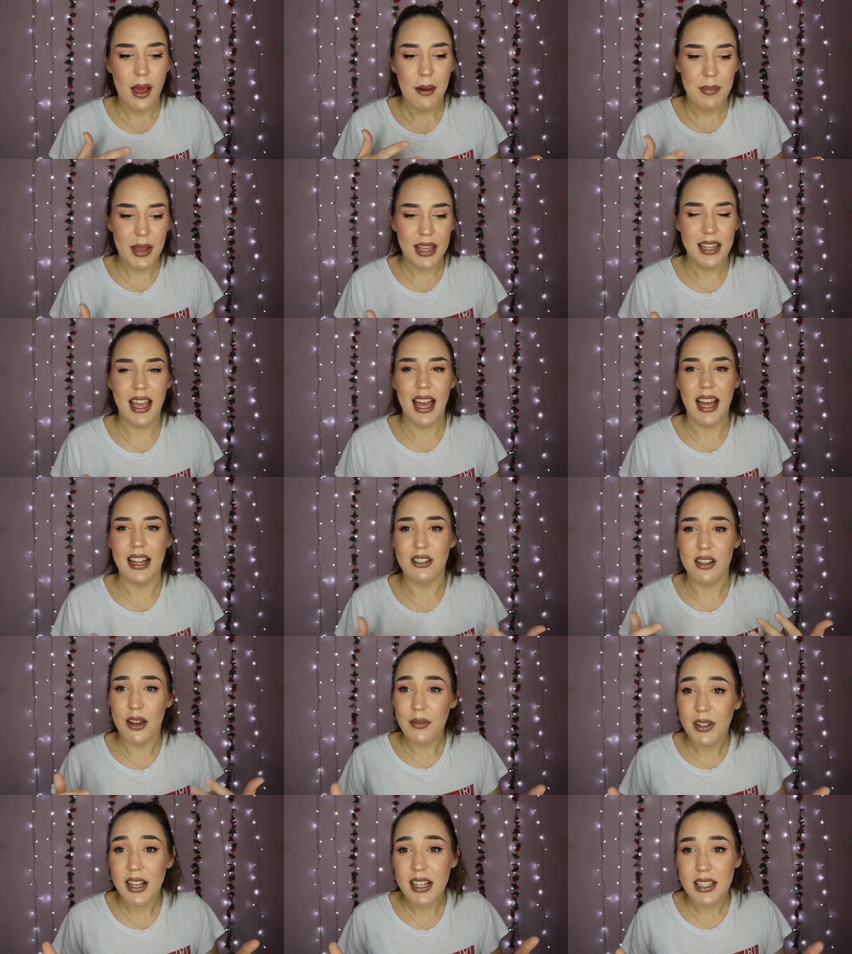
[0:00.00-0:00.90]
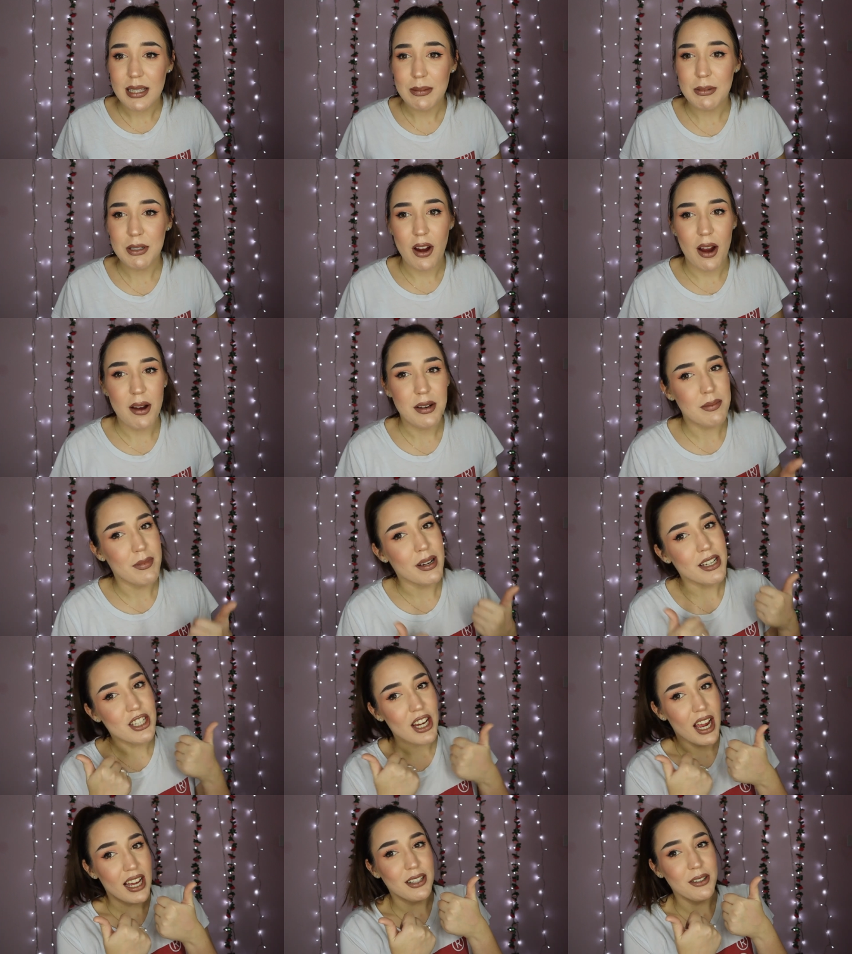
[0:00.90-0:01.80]
But yeah, don't forget to subscribe to my
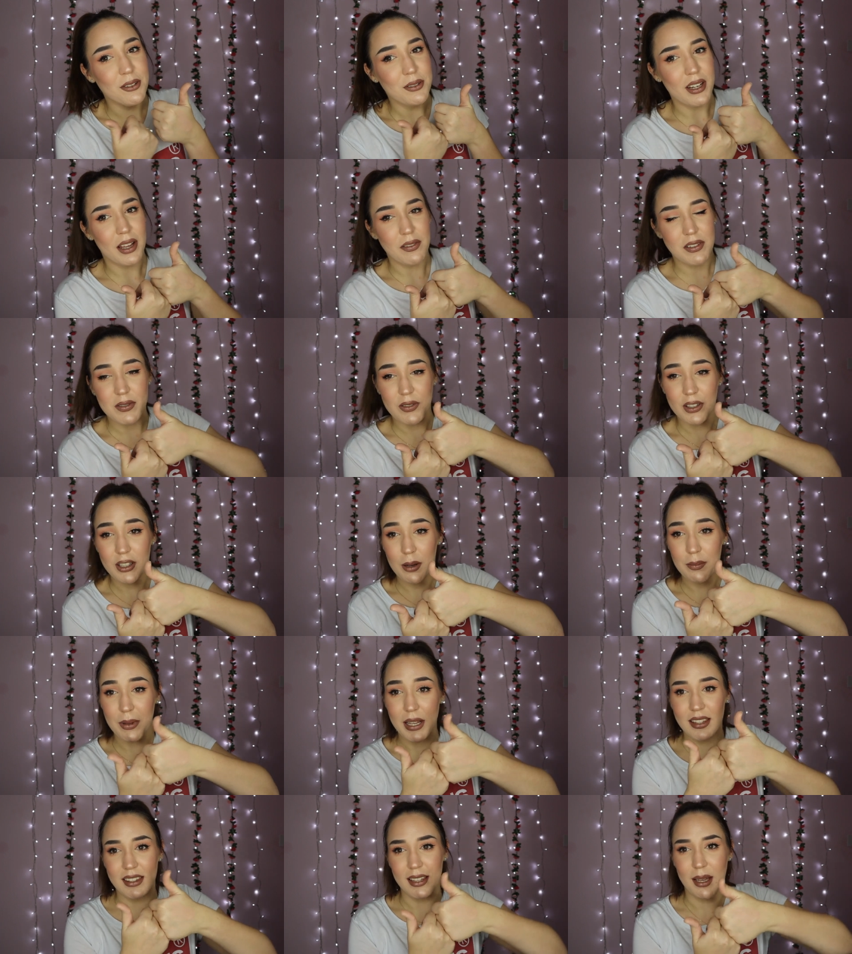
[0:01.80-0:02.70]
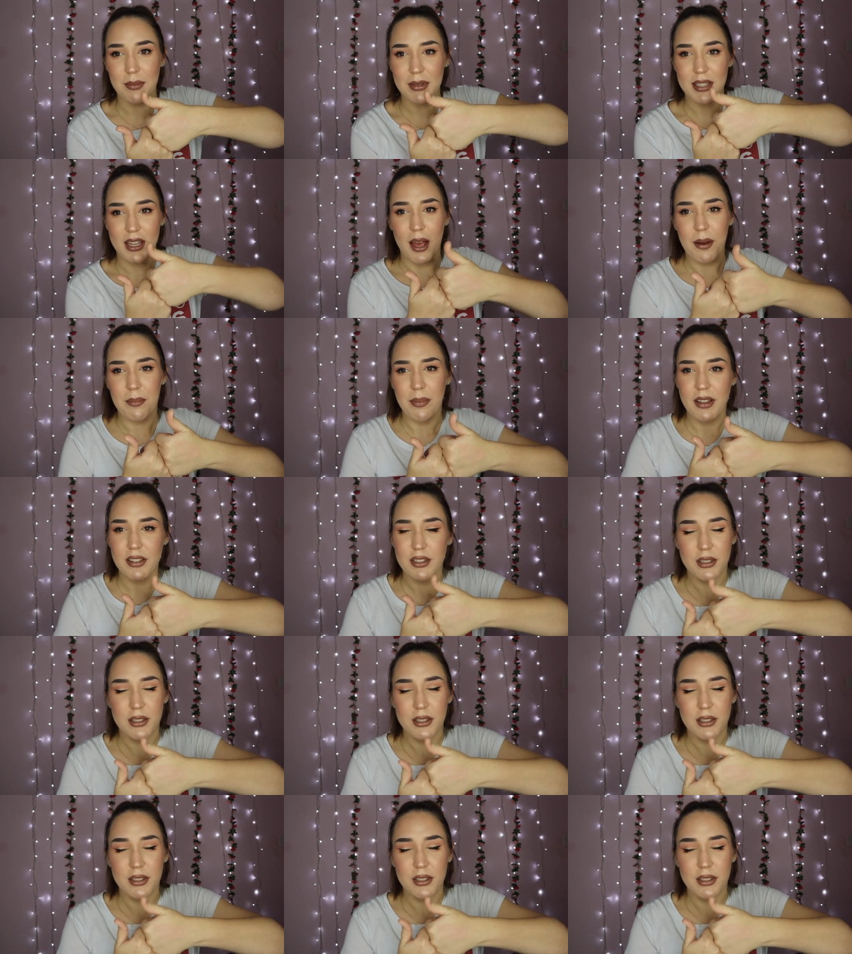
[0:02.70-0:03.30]
channel. Give this video a big thumbs up.